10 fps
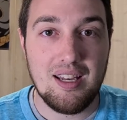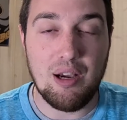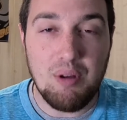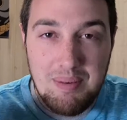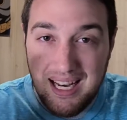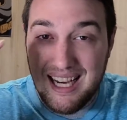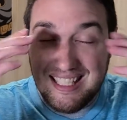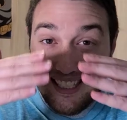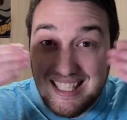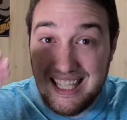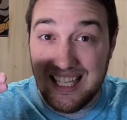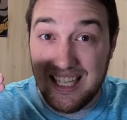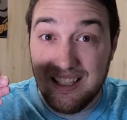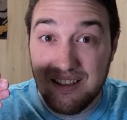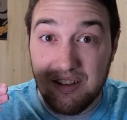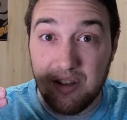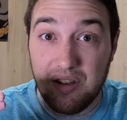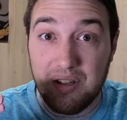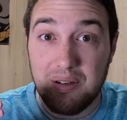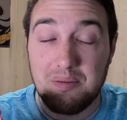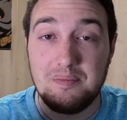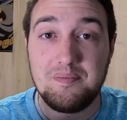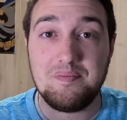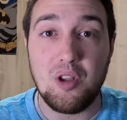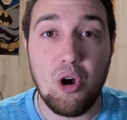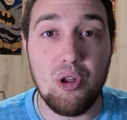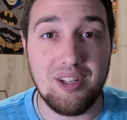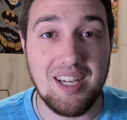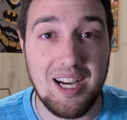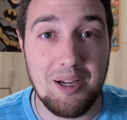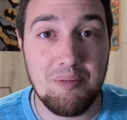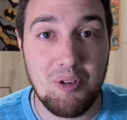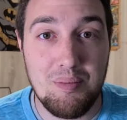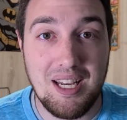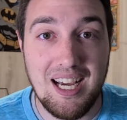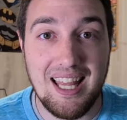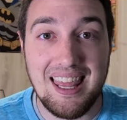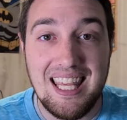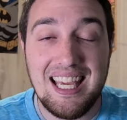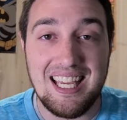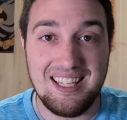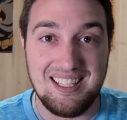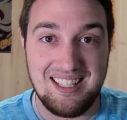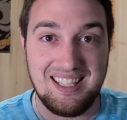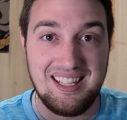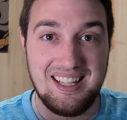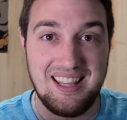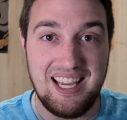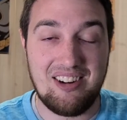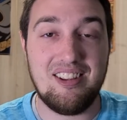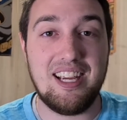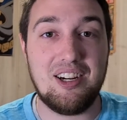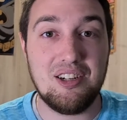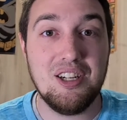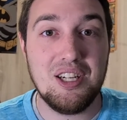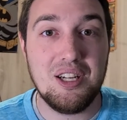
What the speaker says: Now, we may not see it all the time. We may not think they are there.